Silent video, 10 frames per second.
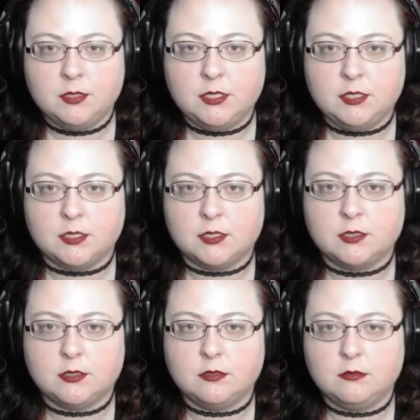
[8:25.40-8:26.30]

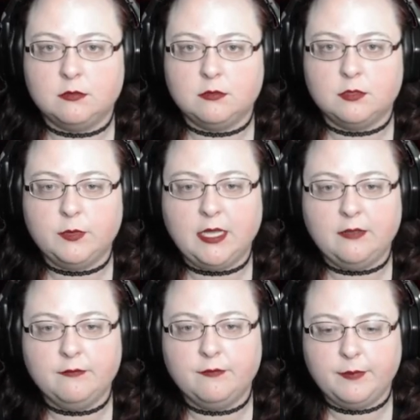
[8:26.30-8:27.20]
Yes. Do we
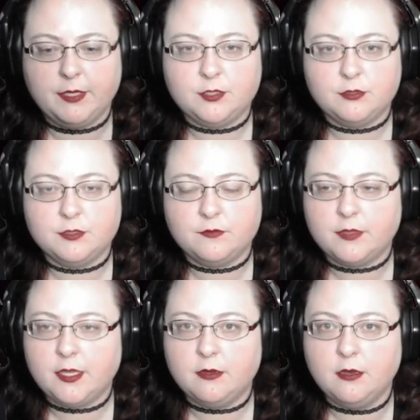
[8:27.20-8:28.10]
have pictures for that?